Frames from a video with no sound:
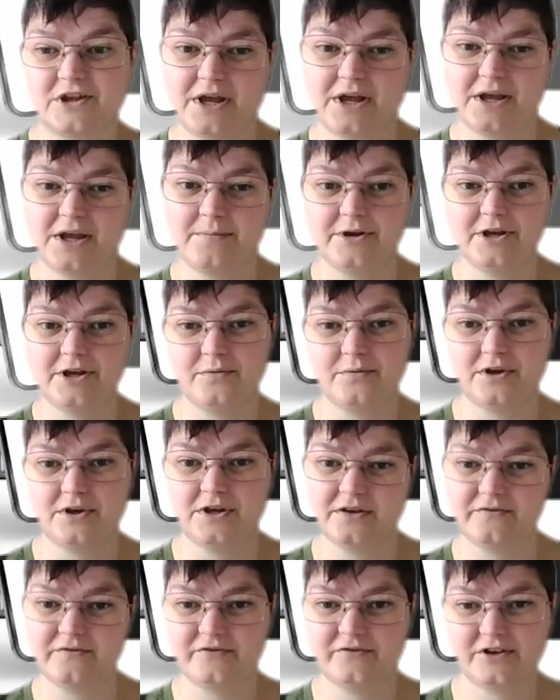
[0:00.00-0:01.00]
maybe we
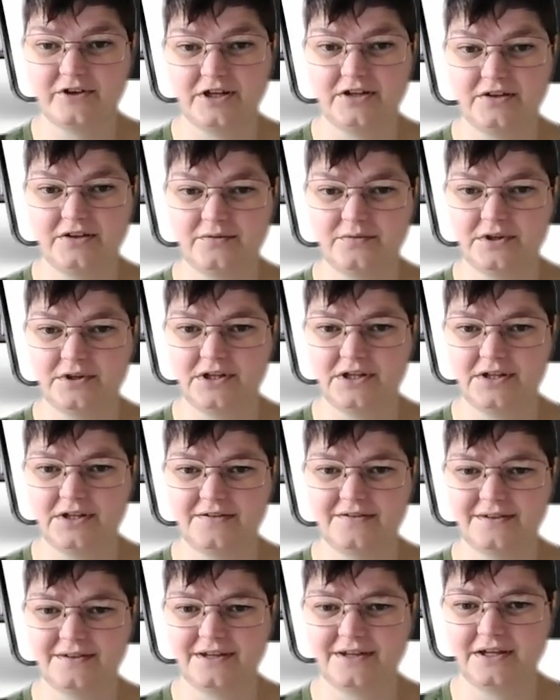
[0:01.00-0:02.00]
can find one
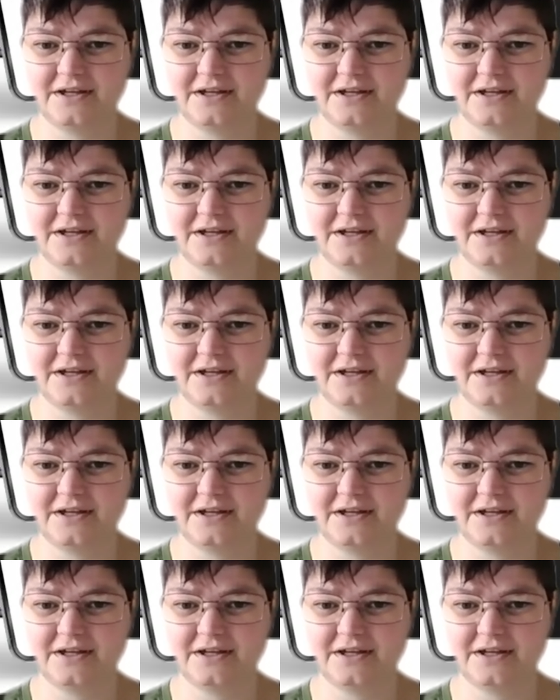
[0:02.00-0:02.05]
that's